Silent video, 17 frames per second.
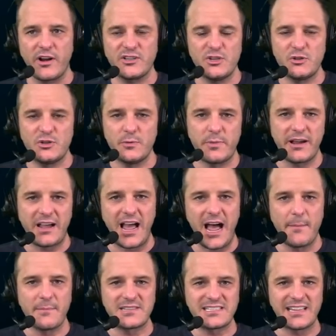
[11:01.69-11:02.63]
It's
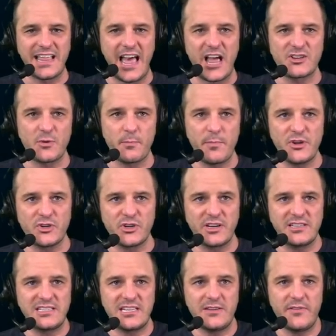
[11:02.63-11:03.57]

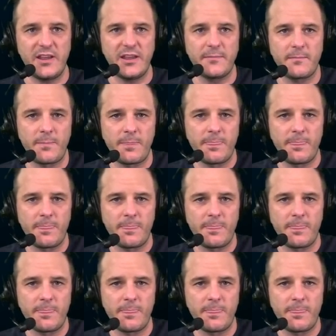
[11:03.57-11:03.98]
youtube.com/MichiganTV.